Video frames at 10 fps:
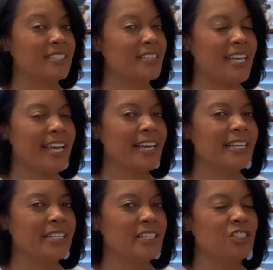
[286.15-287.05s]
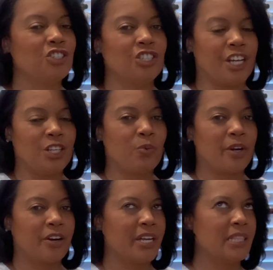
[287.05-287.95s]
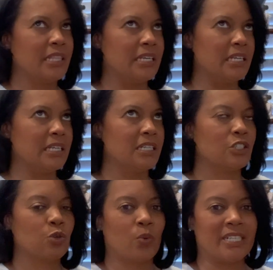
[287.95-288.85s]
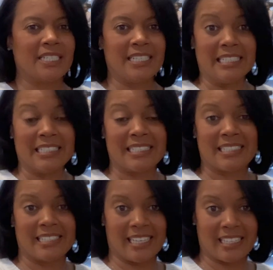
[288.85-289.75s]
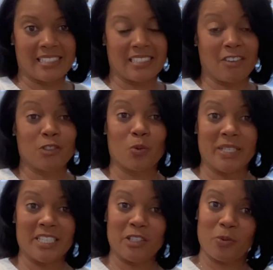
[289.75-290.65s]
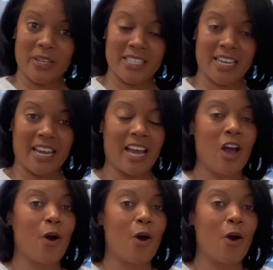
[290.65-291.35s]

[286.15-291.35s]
today is January the twenty-sixth of twenty twenty.